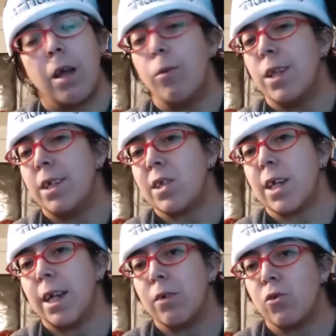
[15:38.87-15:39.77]
Oh, and let's
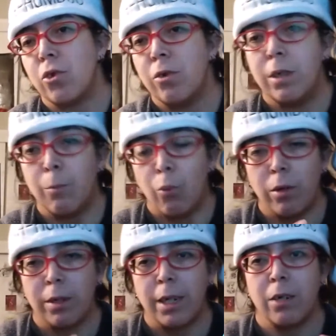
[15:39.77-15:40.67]
cut out certain
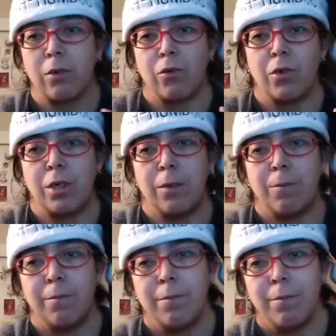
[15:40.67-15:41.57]
important characters too.
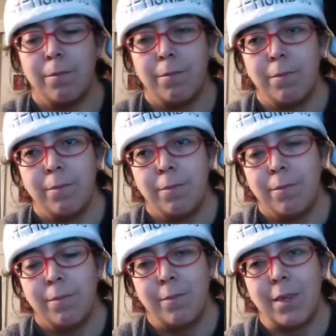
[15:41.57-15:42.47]

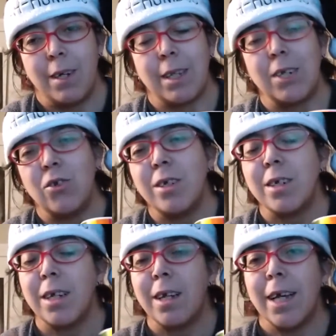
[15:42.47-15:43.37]
Now, they should have
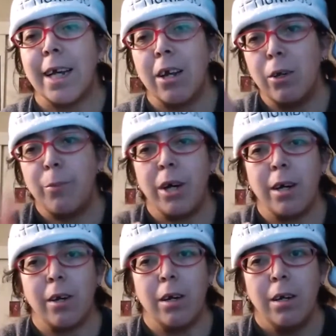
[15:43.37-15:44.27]
done it like Harry
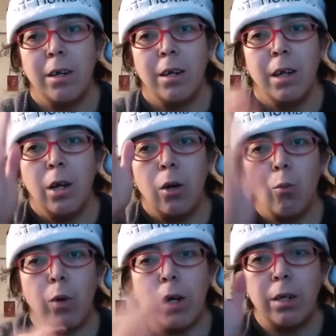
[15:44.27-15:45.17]
Potter.
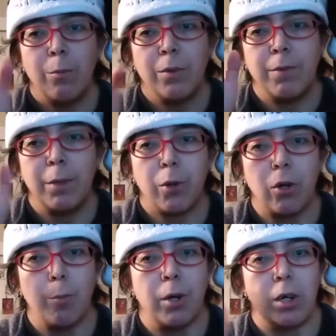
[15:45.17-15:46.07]
One movie
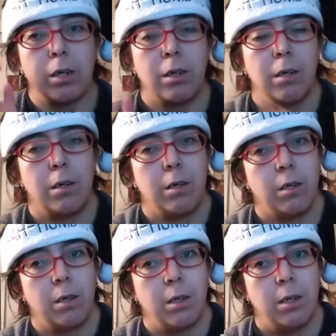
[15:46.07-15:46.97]
per book.
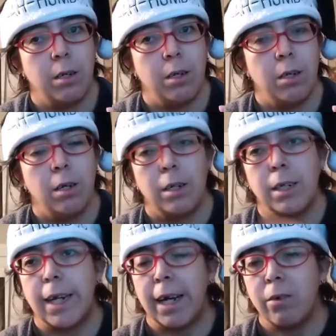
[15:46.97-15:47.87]

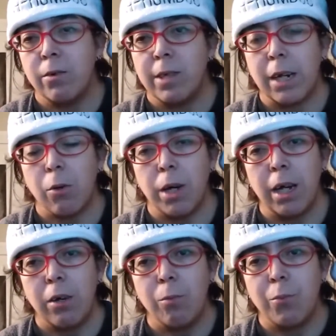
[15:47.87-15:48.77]
Yeah, it will take a
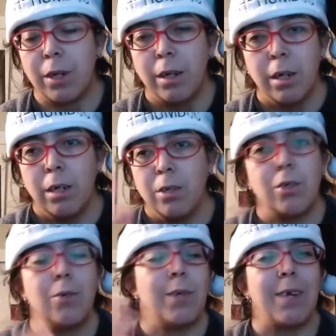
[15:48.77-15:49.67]
while, but
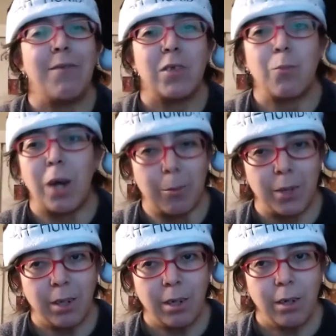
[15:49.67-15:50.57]
dude, if it's
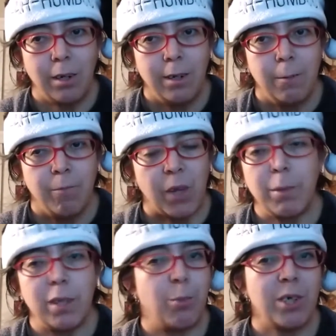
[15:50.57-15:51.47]
popular, I
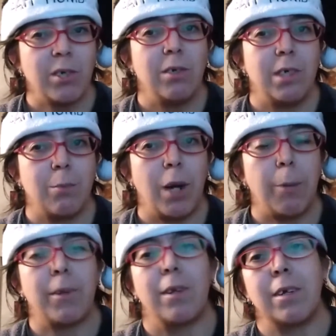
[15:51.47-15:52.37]
mean, the book series is
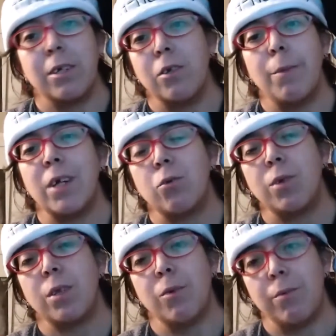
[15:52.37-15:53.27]
popular. Can you imagine
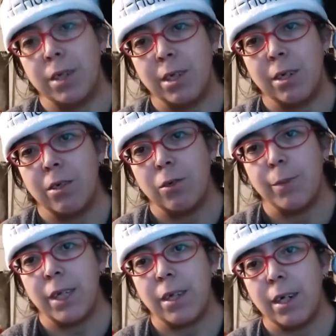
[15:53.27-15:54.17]
what the movie series
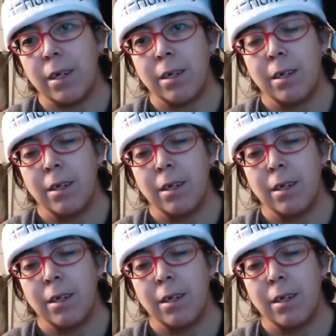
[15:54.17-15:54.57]
would be like?